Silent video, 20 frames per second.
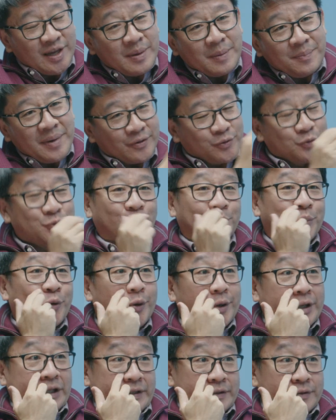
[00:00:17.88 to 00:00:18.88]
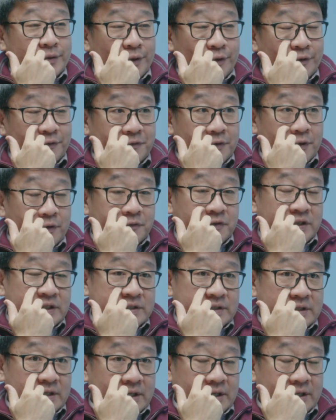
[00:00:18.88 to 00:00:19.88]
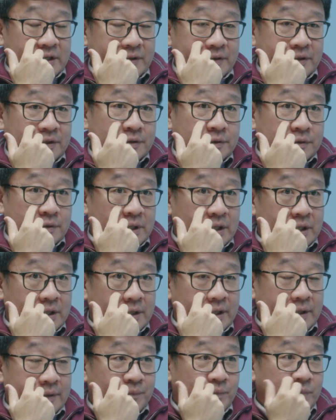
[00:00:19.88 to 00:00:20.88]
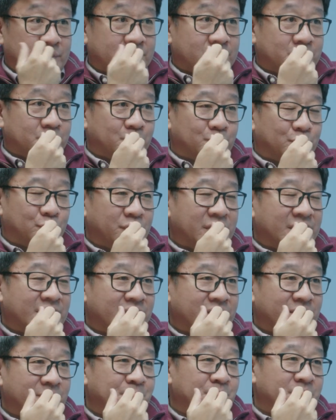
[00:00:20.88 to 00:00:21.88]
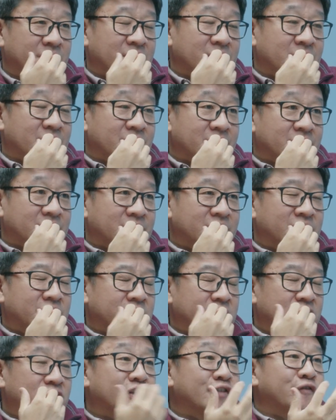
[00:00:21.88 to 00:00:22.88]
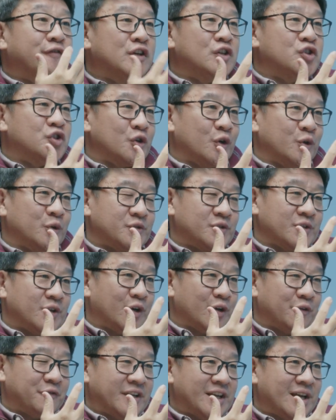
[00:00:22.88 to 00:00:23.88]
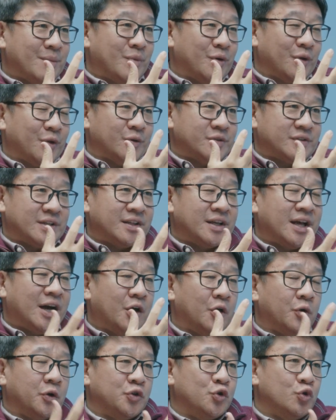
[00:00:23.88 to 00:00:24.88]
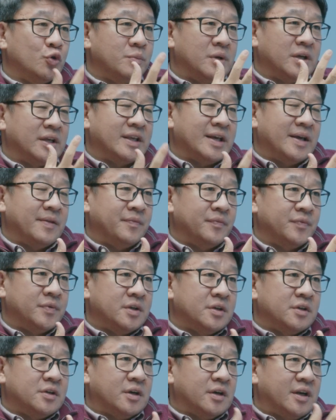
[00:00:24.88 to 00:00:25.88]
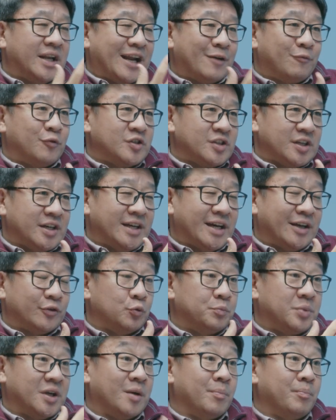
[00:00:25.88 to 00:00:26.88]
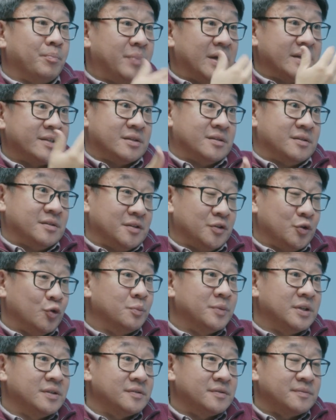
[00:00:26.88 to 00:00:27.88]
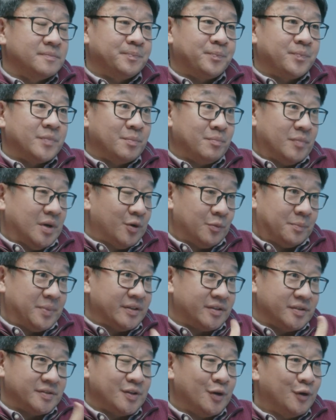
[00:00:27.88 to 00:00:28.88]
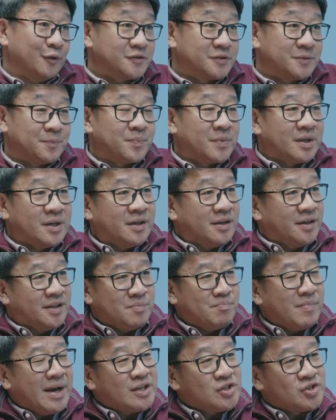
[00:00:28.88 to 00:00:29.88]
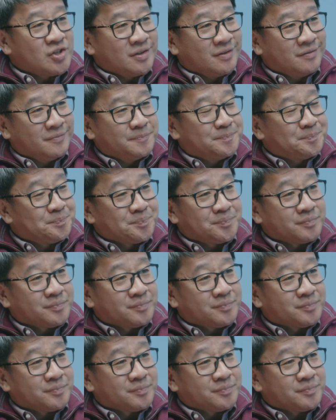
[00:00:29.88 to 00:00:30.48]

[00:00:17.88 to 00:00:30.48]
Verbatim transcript: coming back to your point of, of this, uh, you know, uh, bring individuals out of AI models and how human can leverage AI to become better human, our better selves imagine,